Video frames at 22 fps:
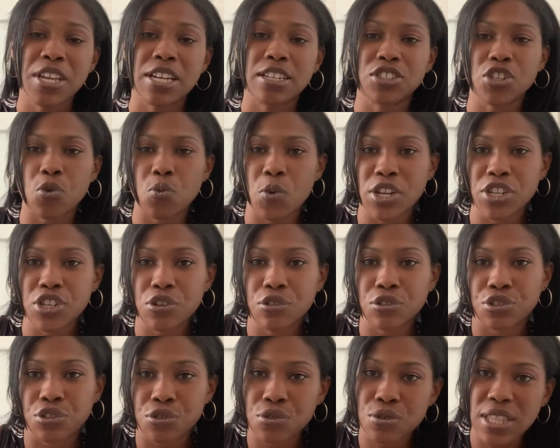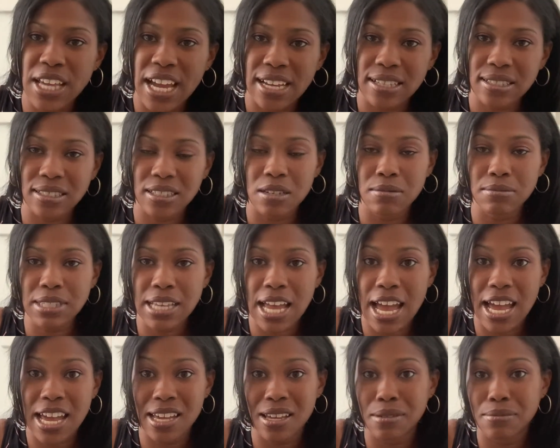So when you do that,
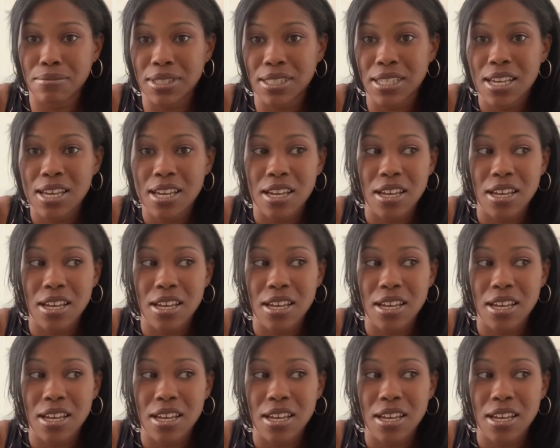sometimes